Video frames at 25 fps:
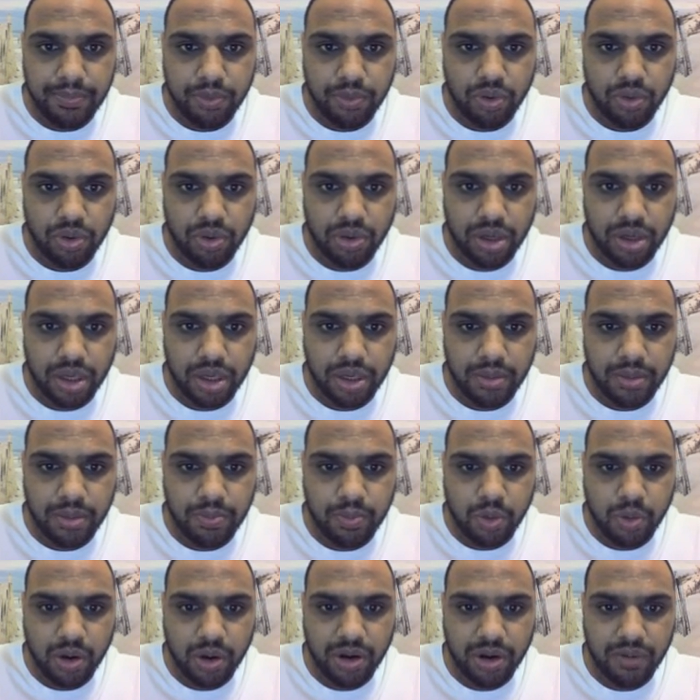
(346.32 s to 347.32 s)
bought a
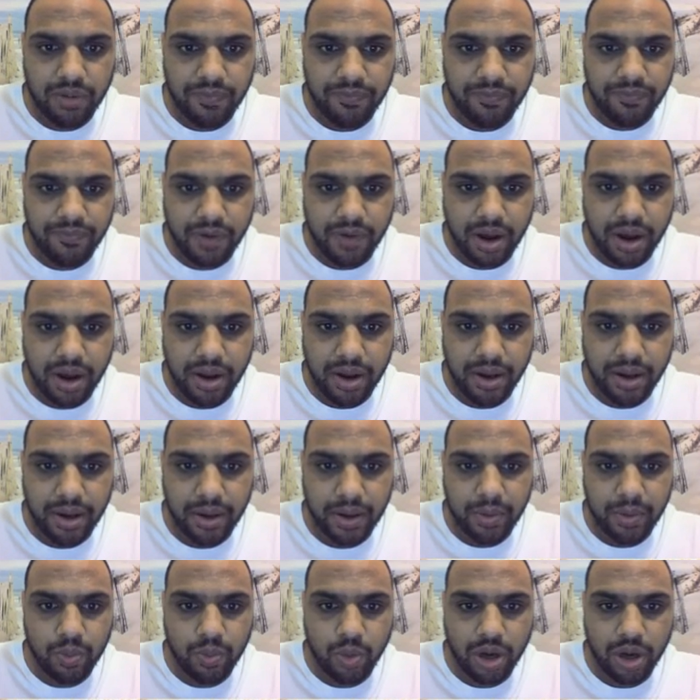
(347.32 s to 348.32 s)

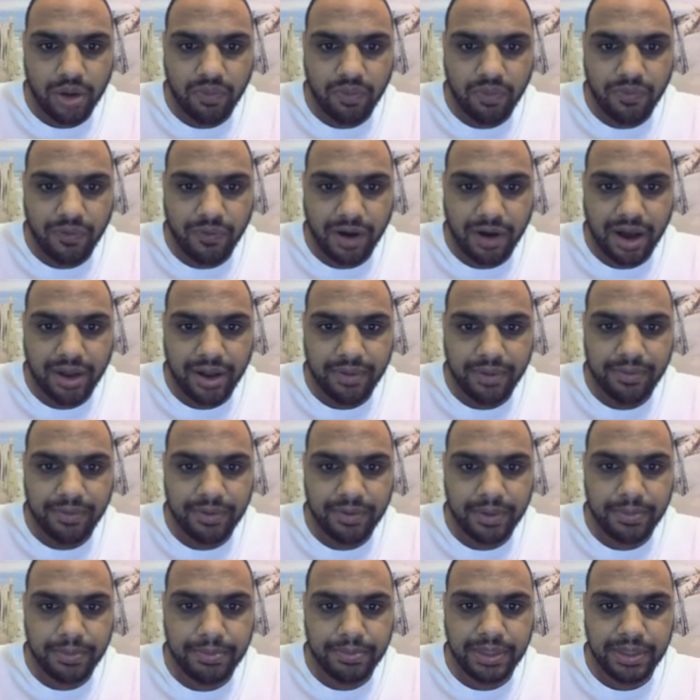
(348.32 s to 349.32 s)

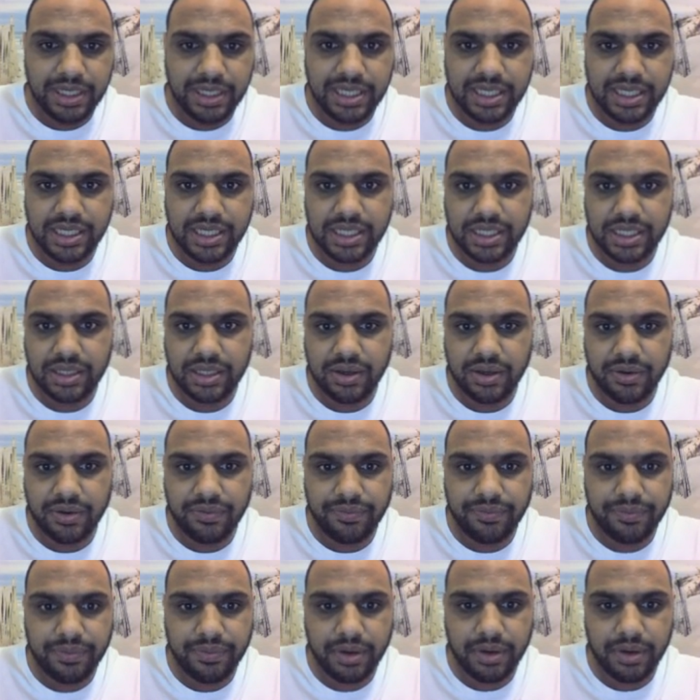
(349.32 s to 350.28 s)
0.515 BTC of